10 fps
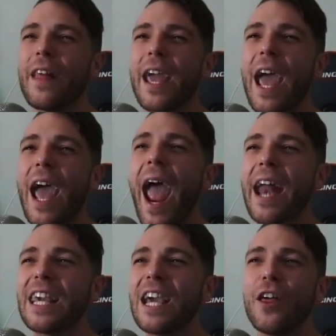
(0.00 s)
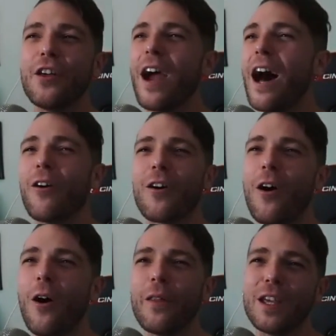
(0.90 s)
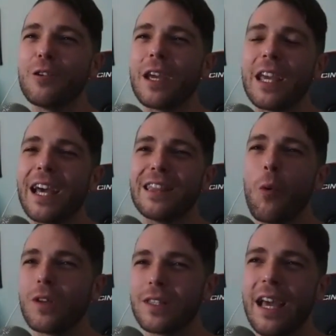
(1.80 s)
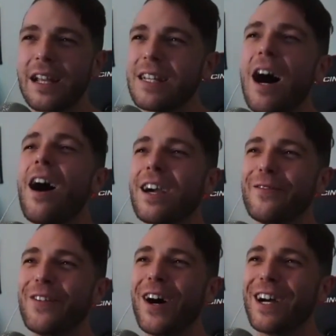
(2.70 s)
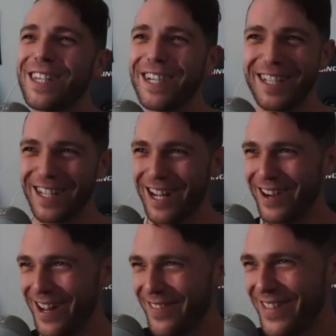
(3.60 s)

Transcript: any other alcohol that you could get that wasn't like Taka vodka, you know what I mean?